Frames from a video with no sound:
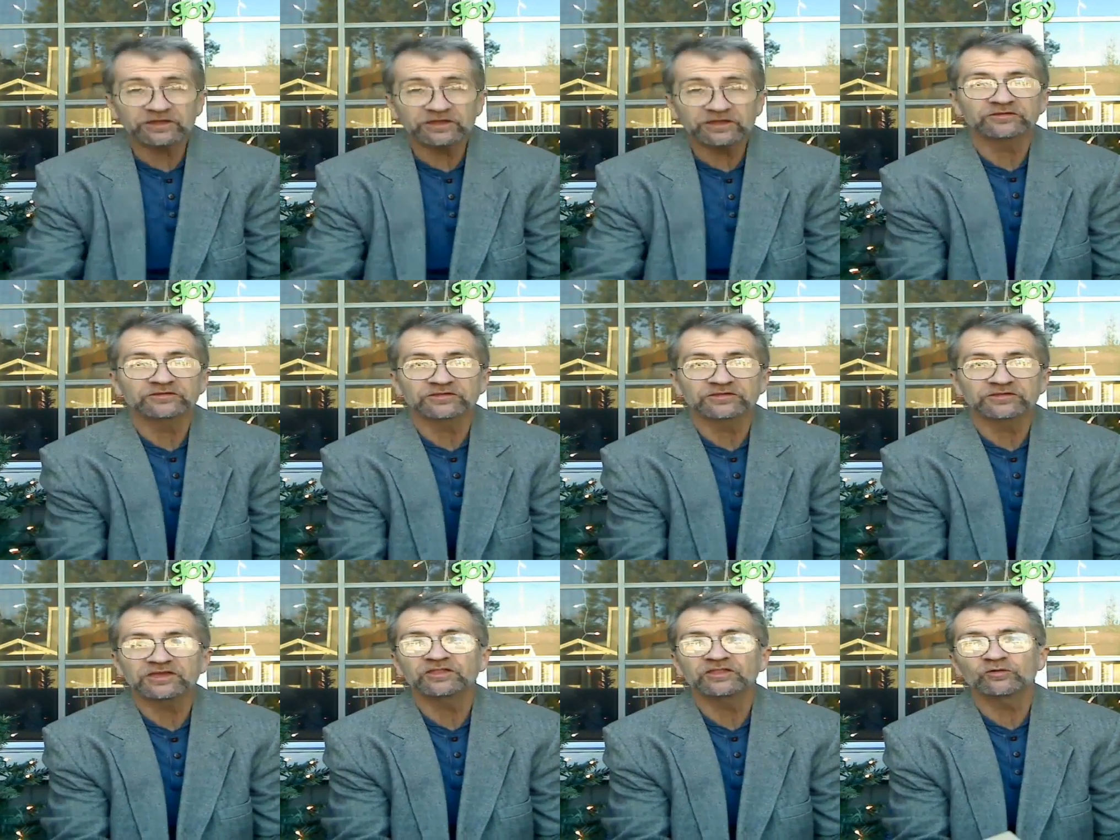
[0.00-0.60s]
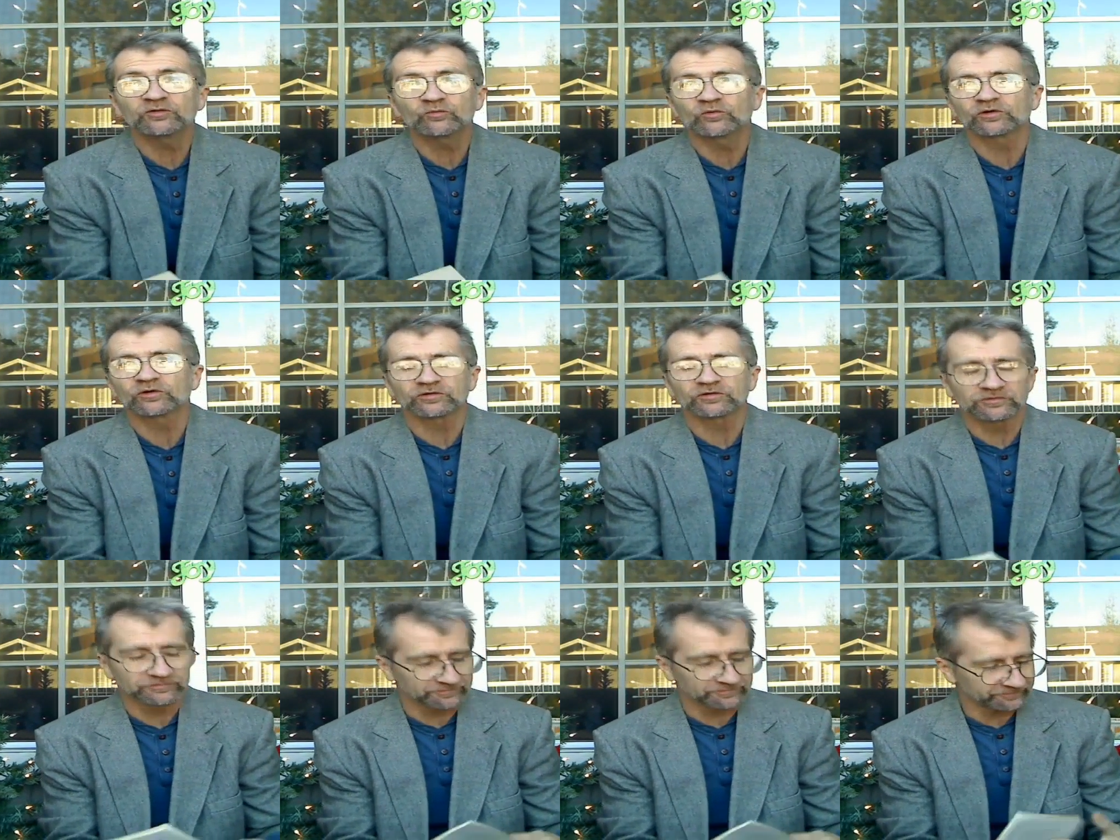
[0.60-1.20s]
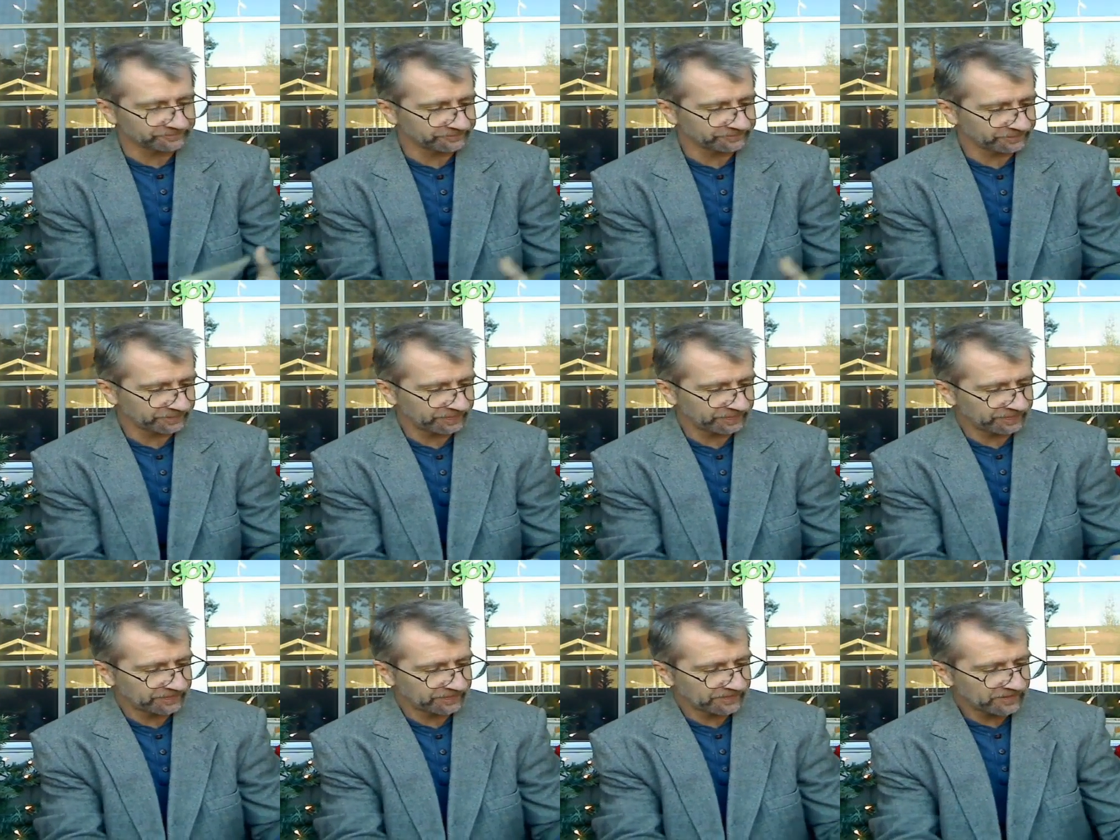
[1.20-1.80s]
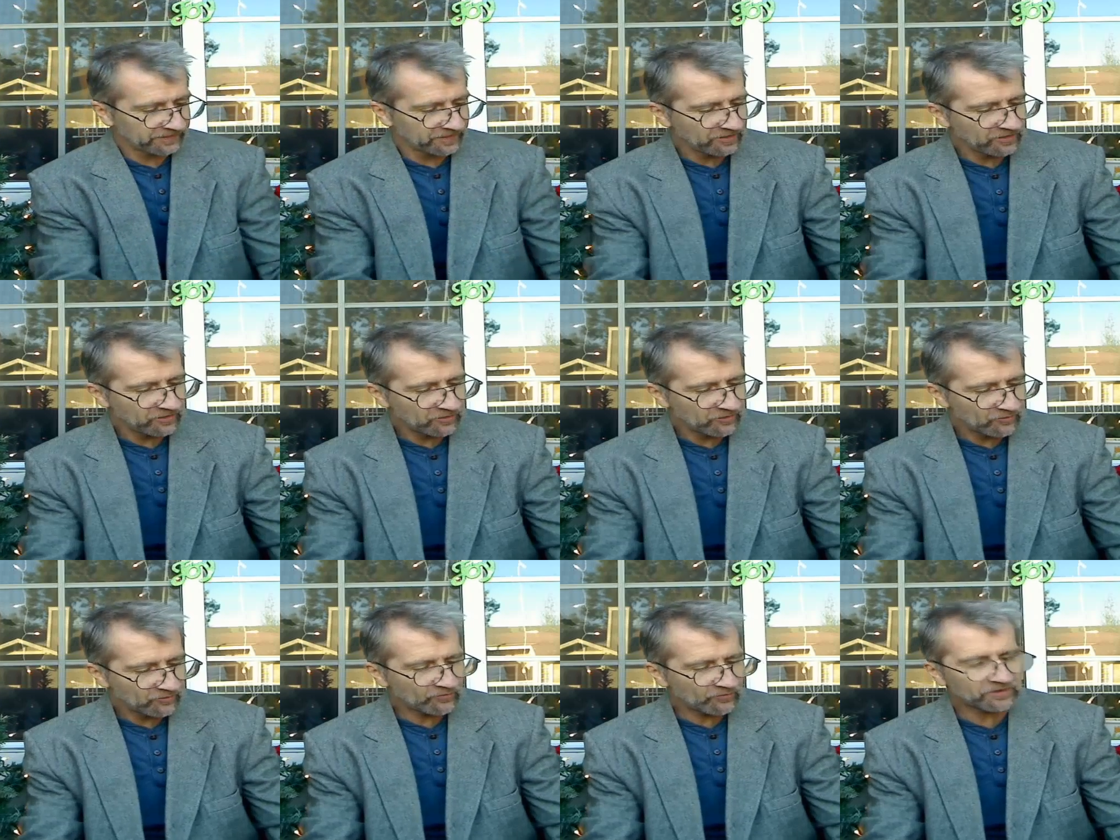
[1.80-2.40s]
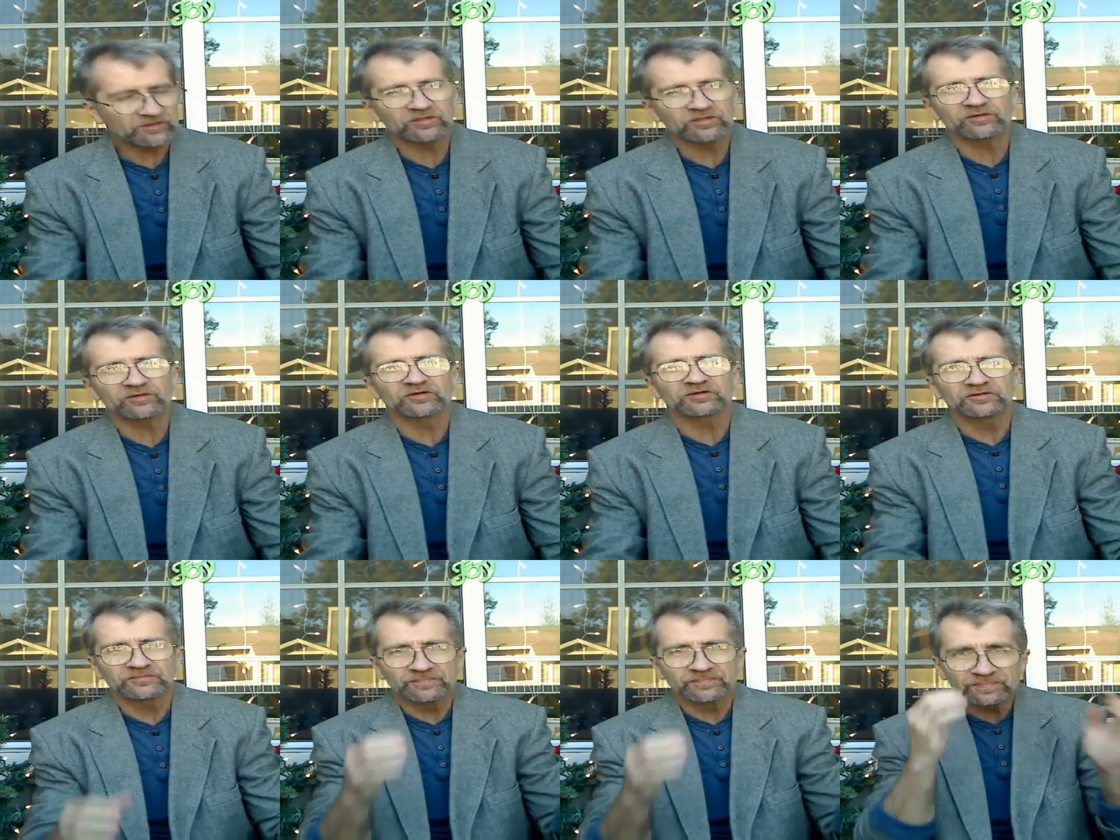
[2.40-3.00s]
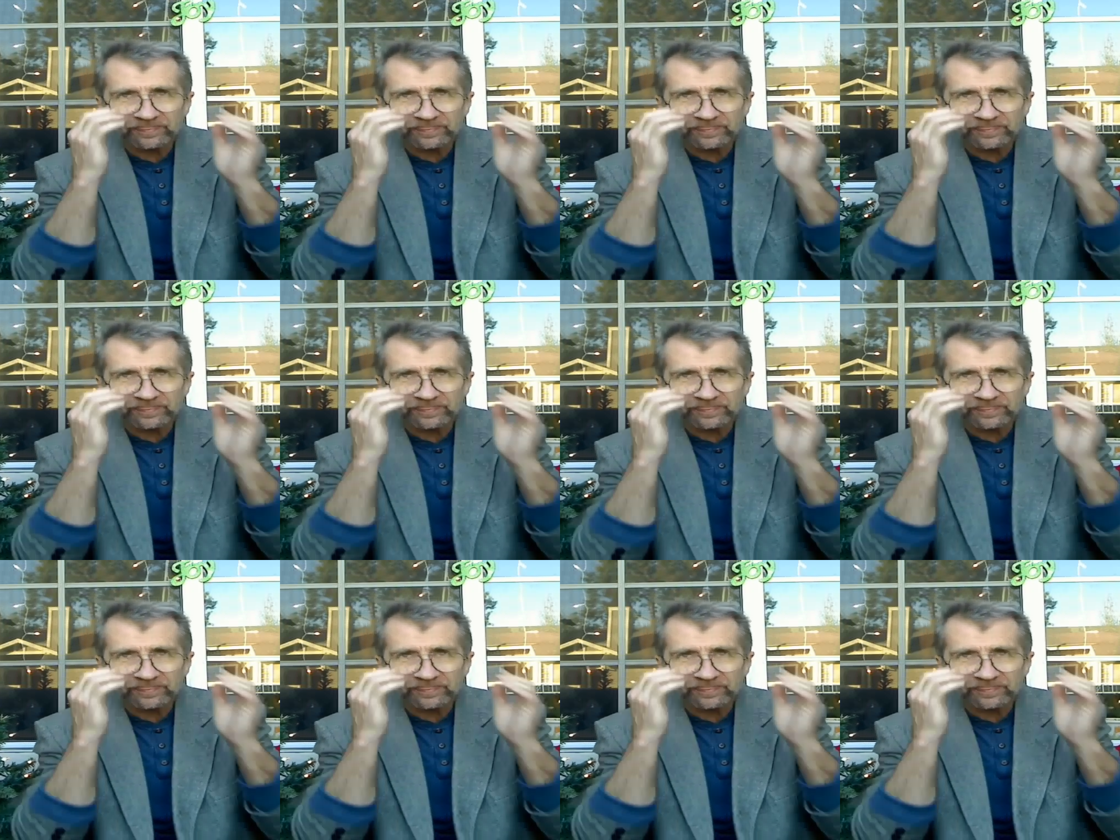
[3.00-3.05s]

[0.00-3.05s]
is in the world, one of the